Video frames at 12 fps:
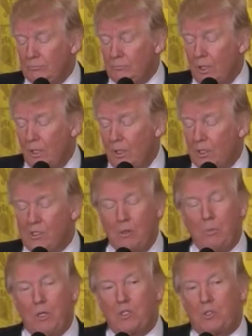This
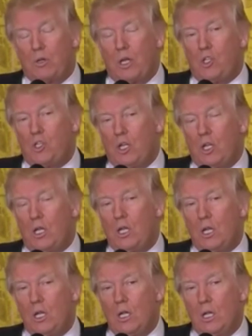administration
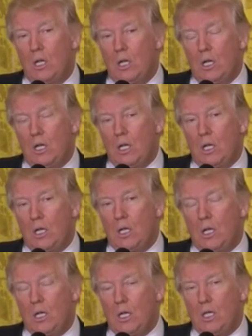
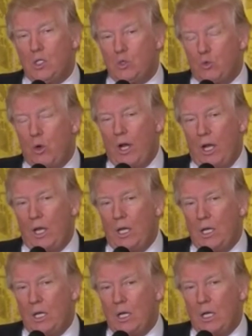is running
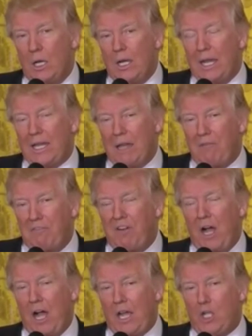like a
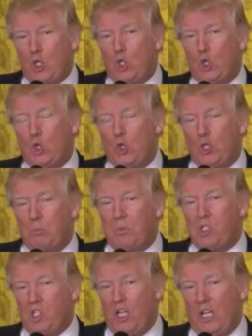fine tuned
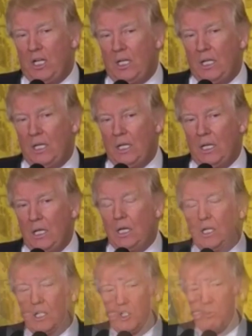machine
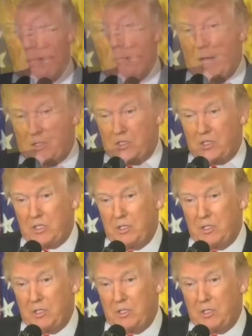despite yes. the fact